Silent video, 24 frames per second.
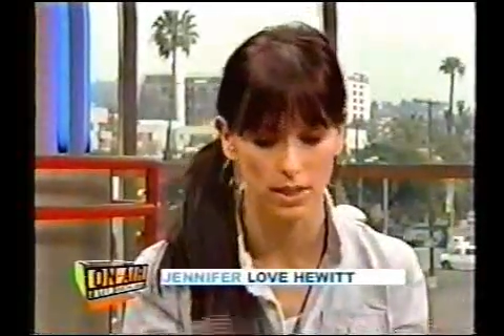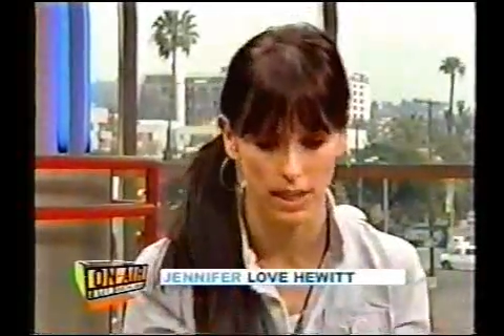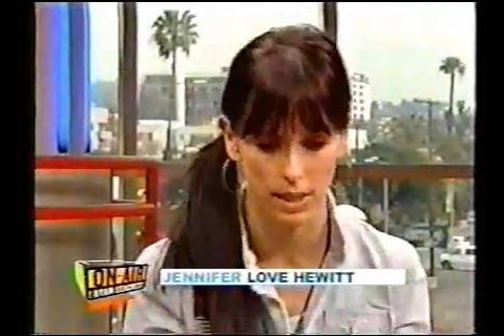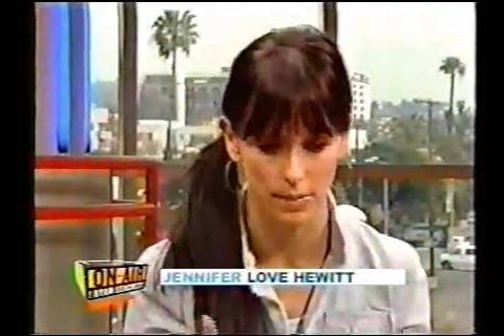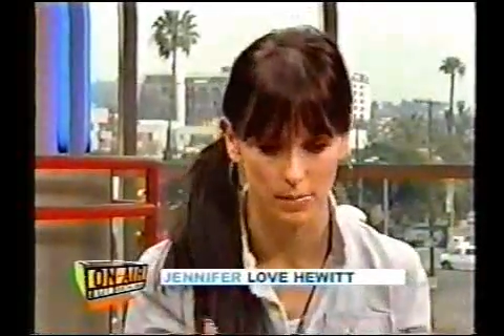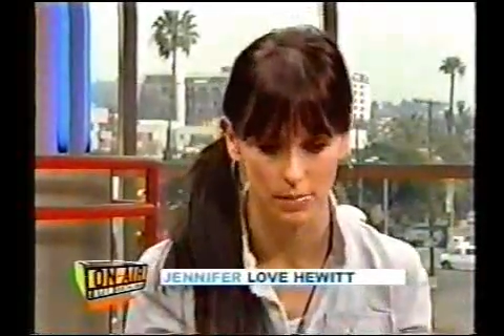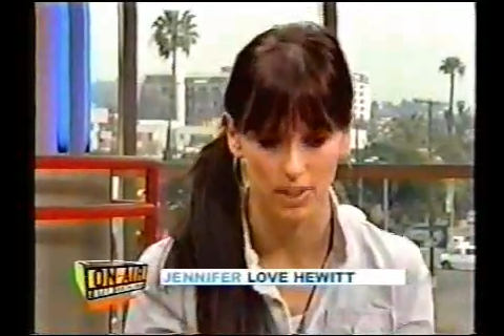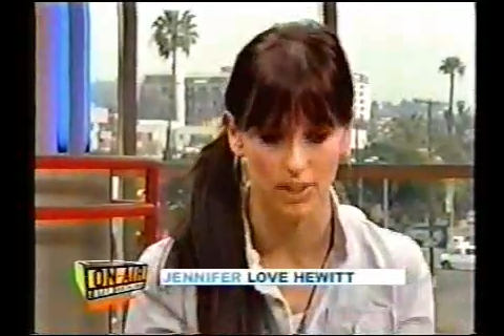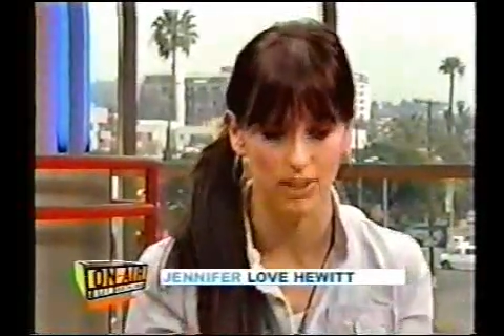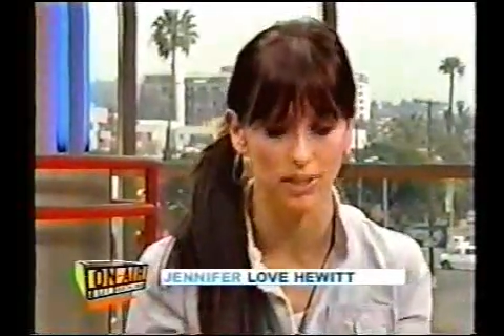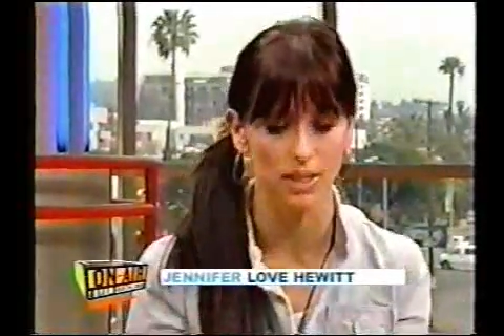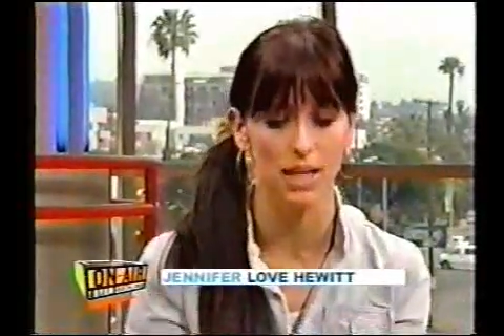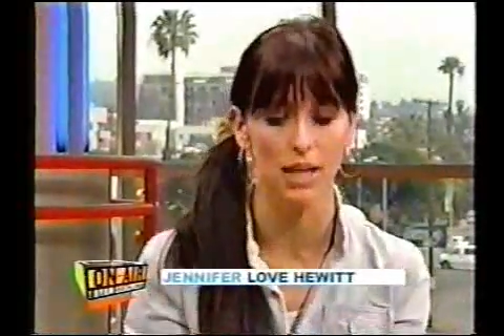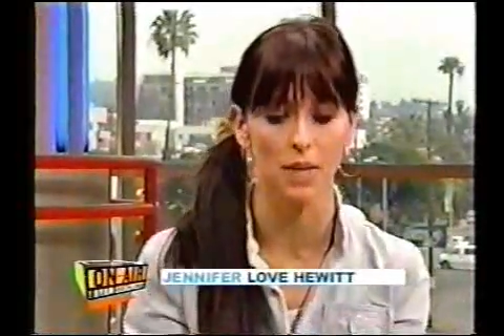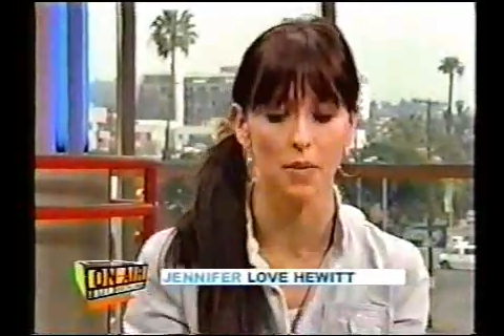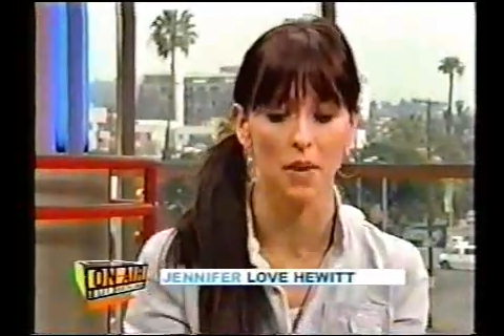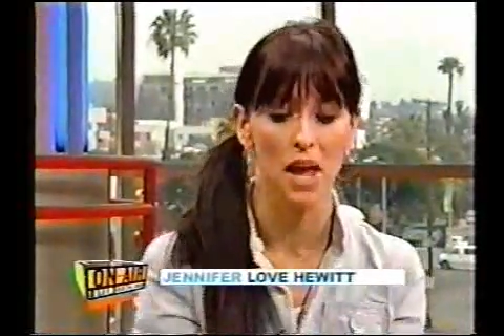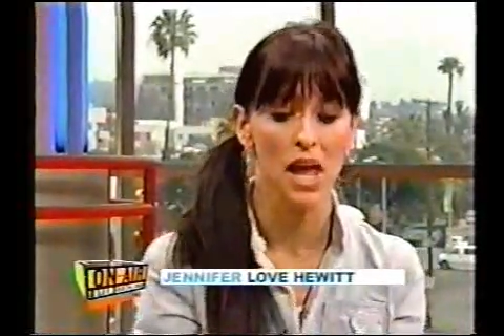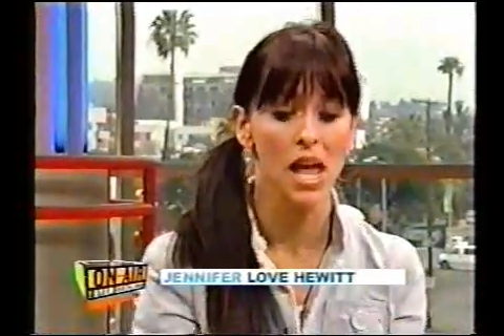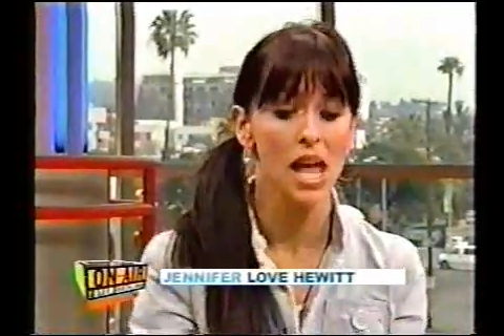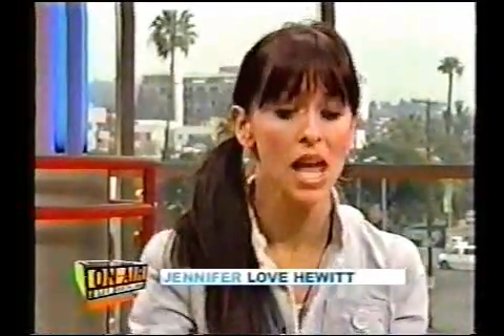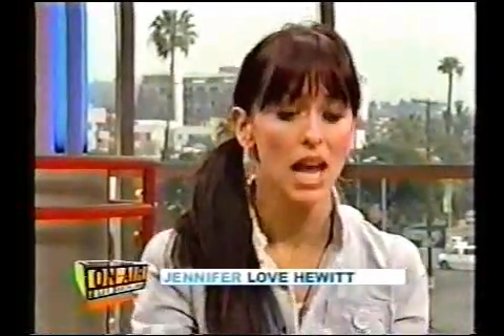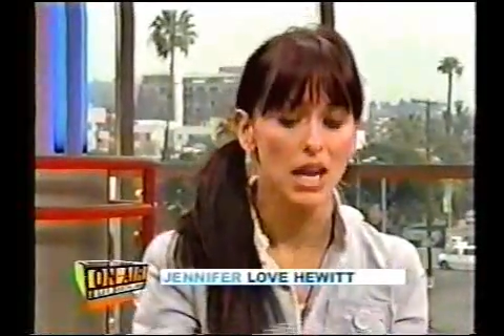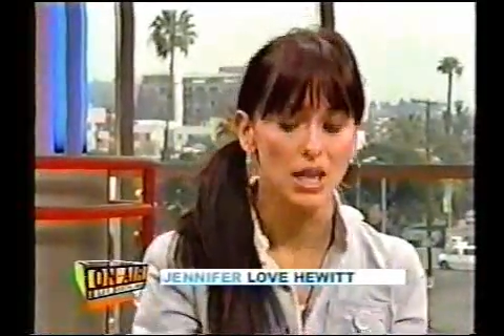Celebrities. Yeah. Anyway,
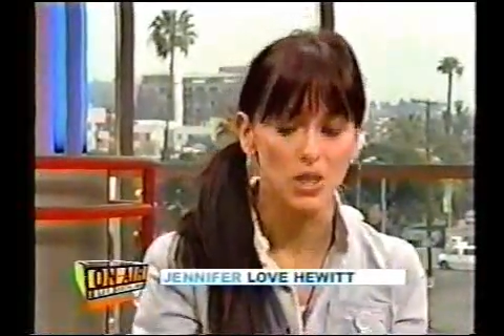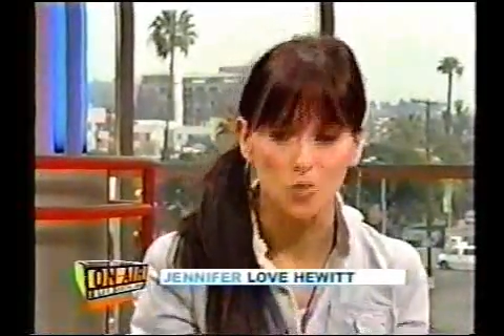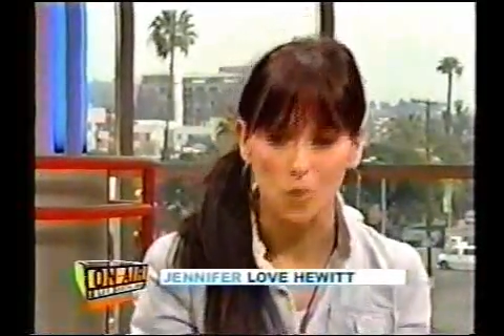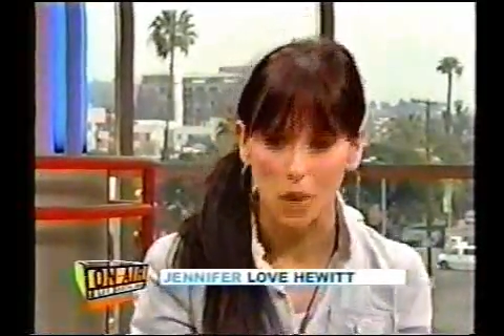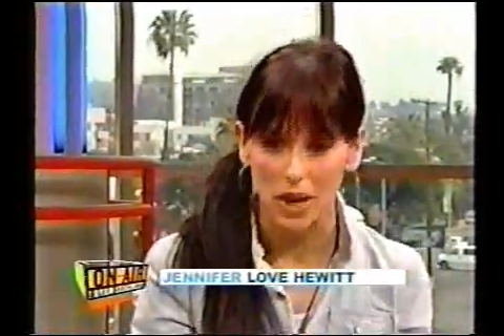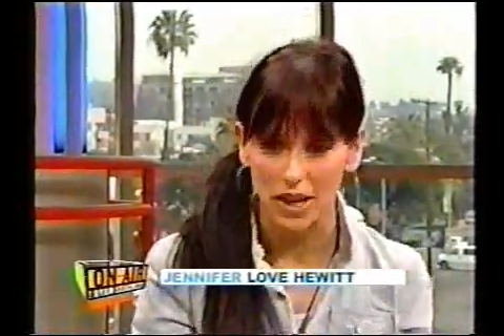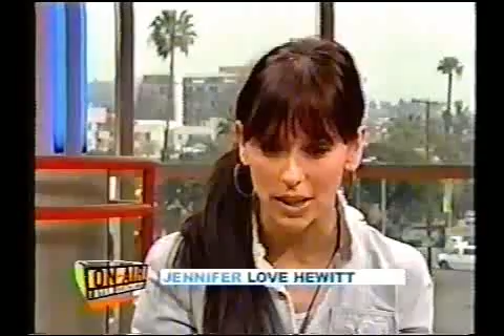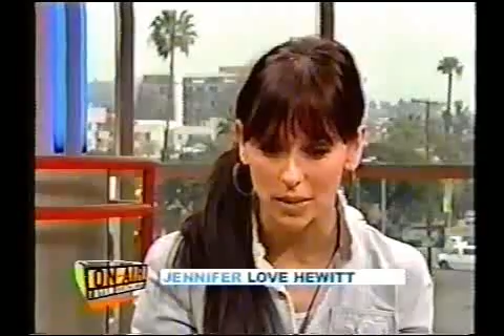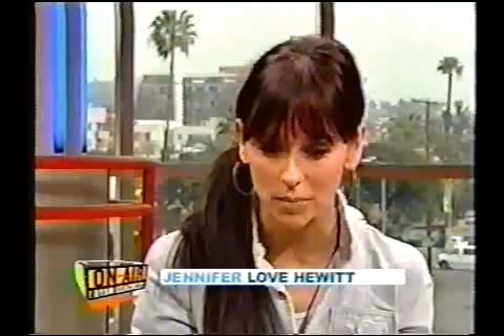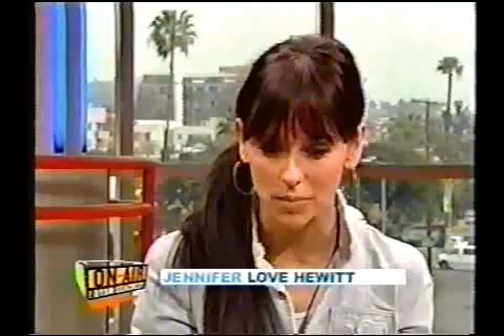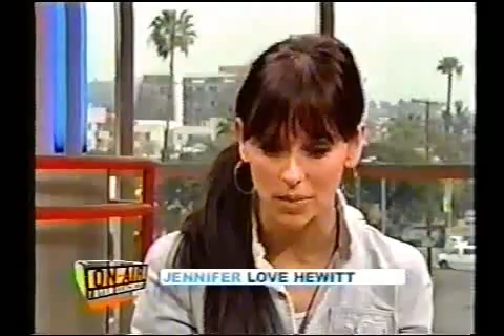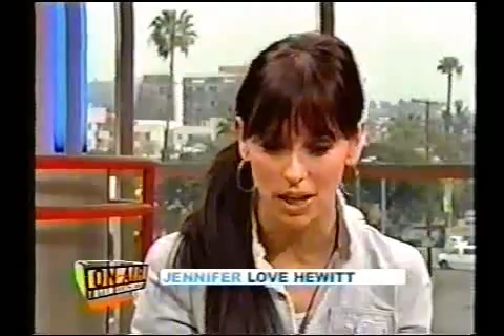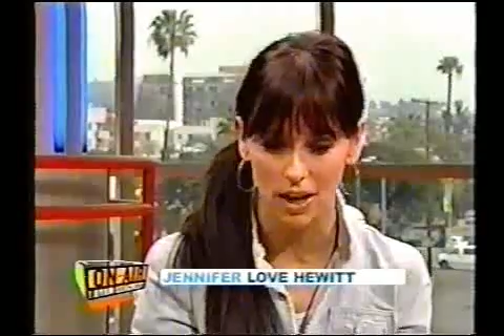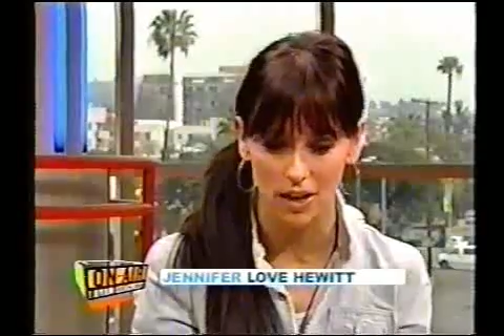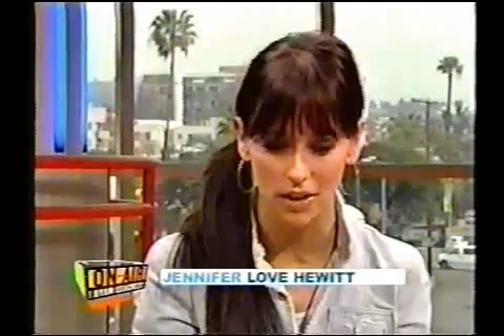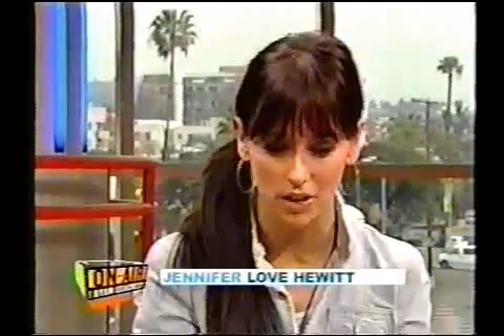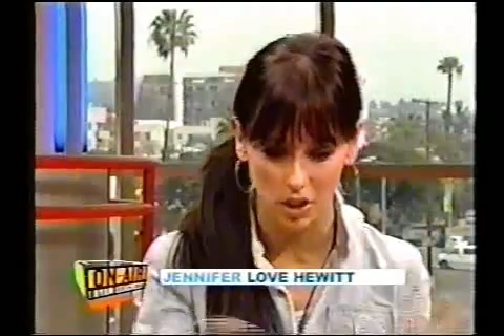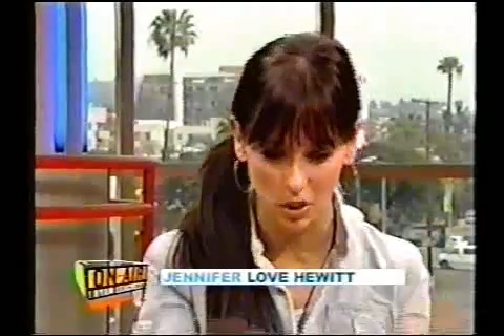and you write them down,